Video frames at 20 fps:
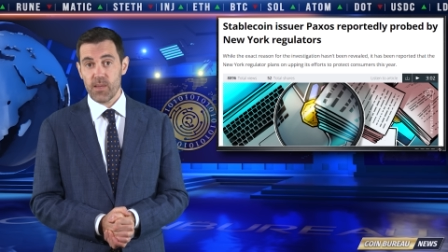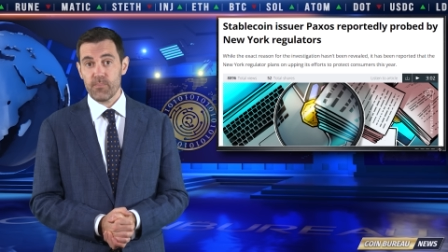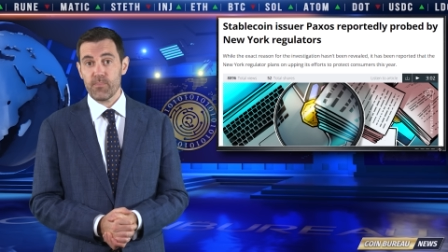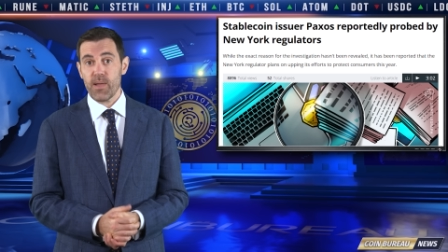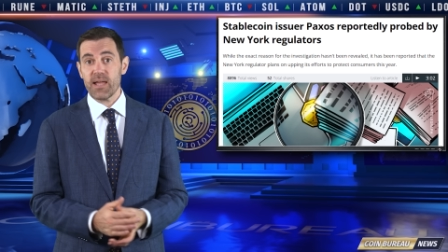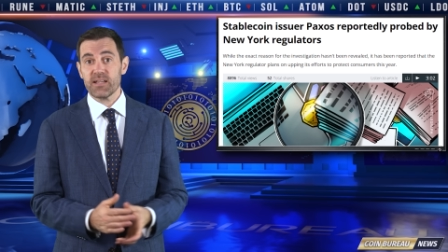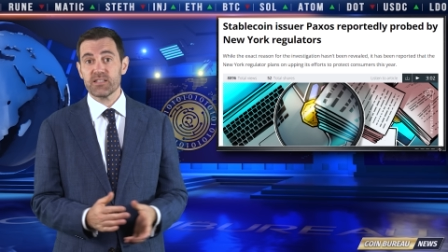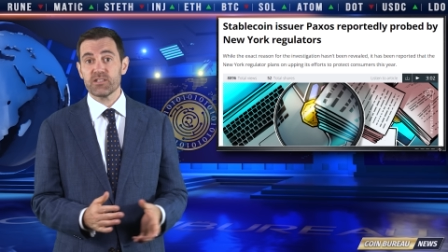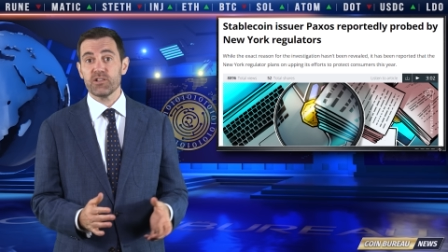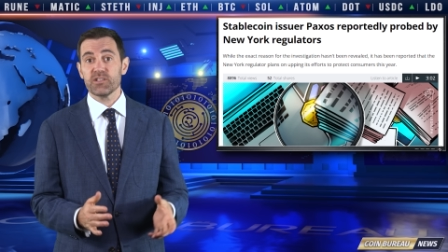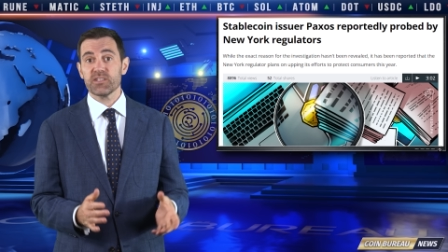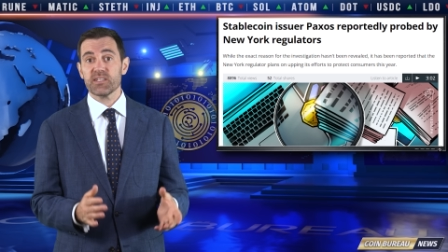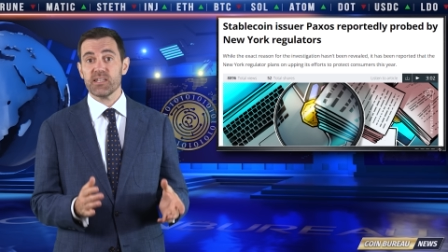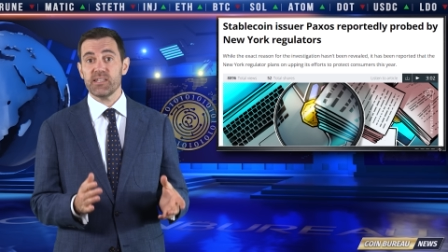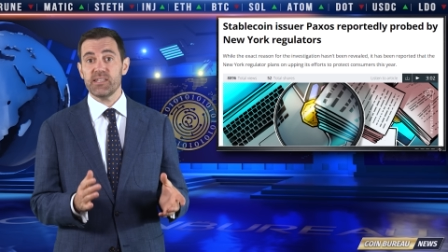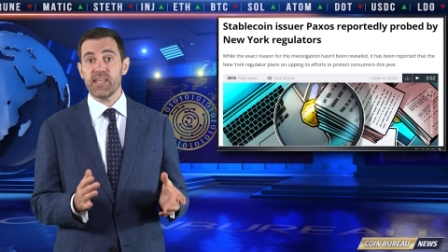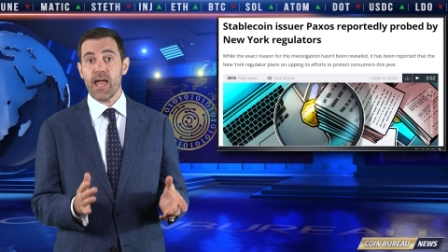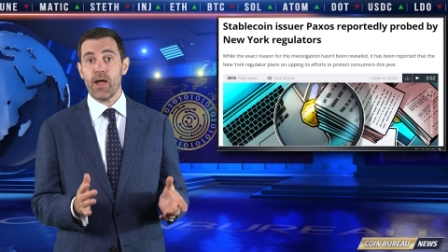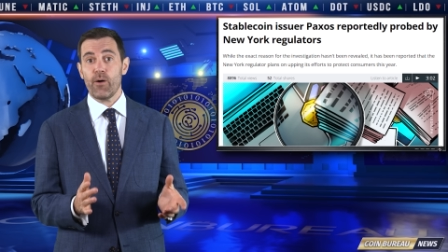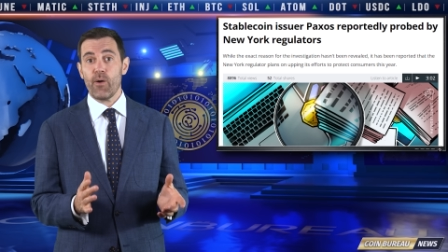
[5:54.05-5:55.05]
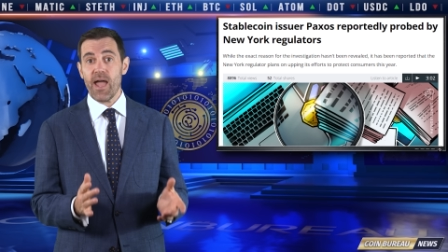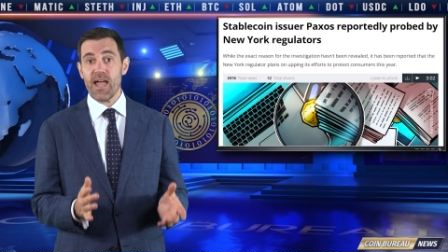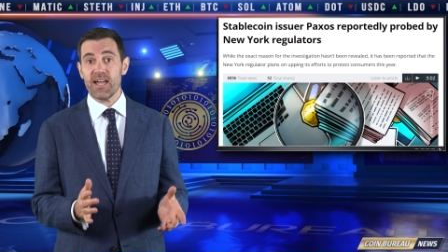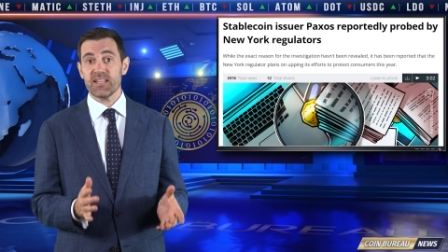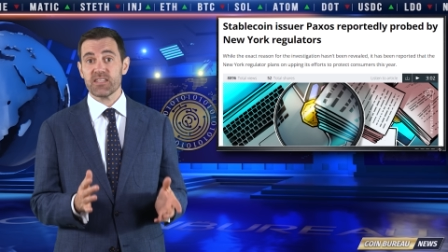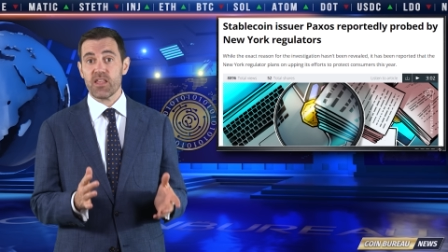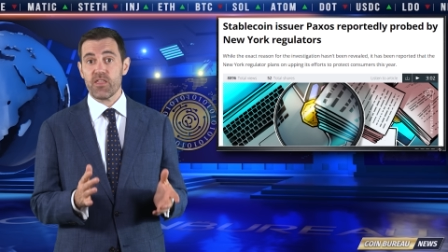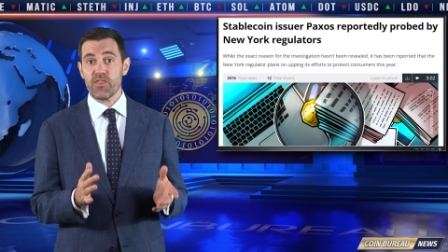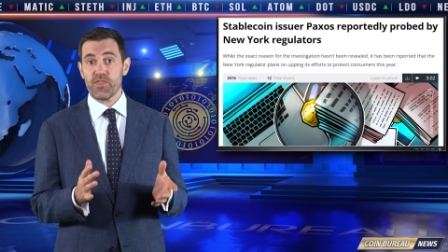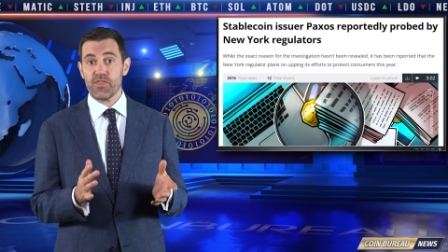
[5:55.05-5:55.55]
Paxos now
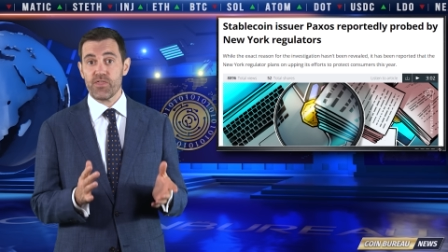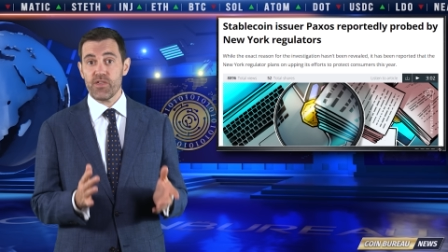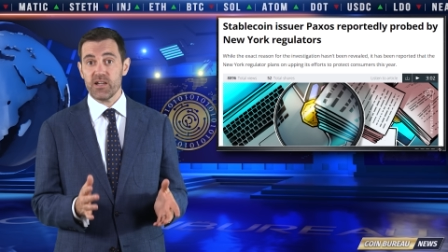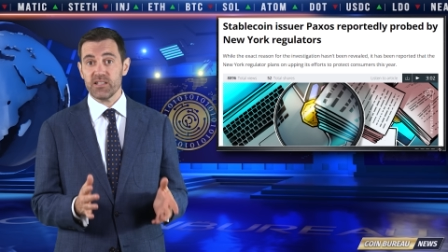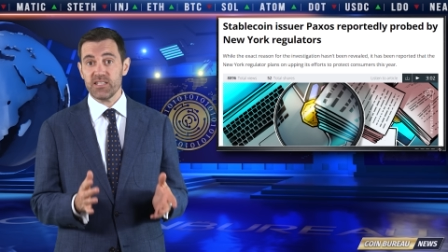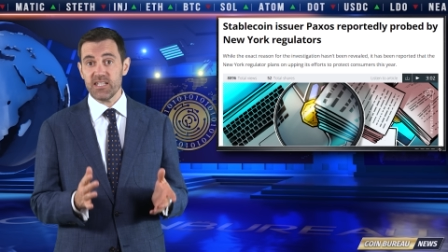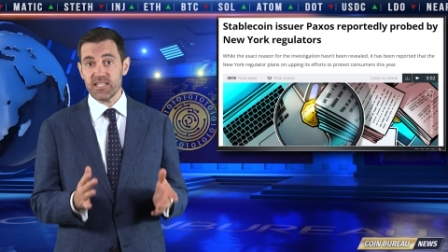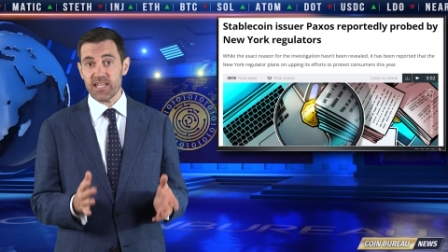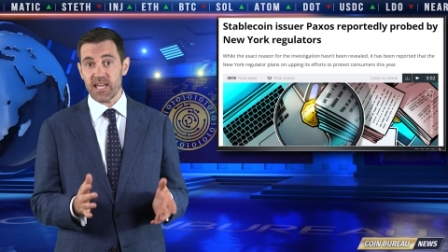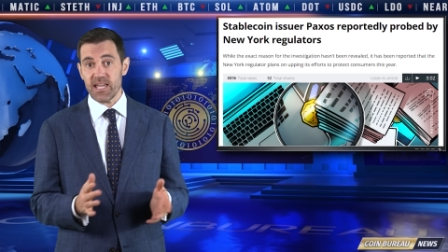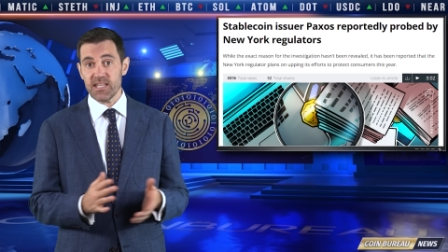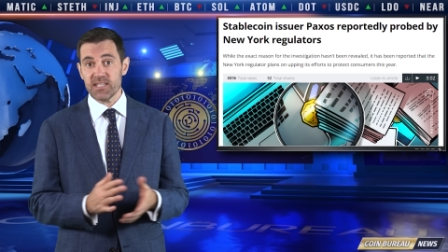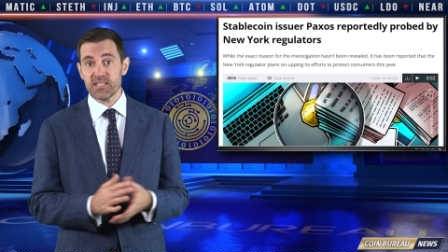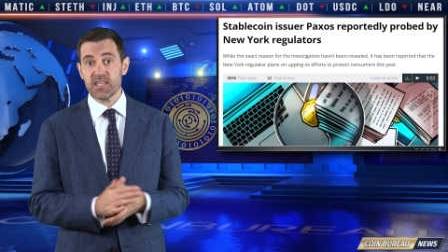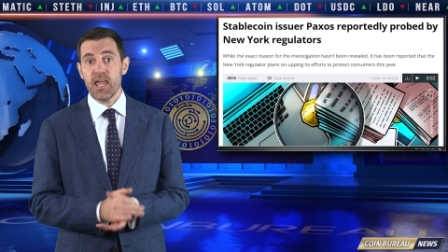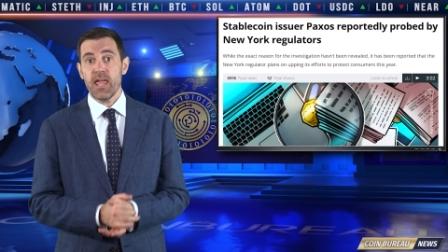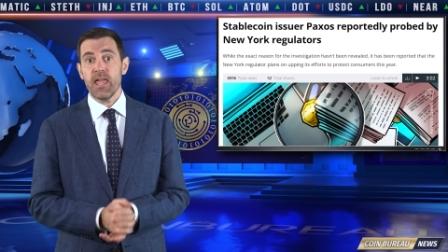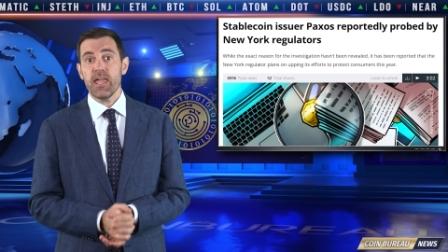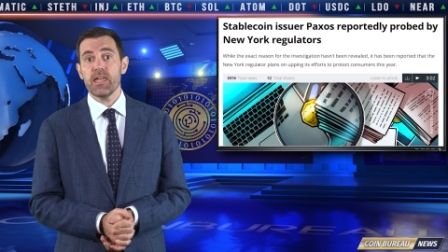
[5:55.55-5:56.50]
has thirty days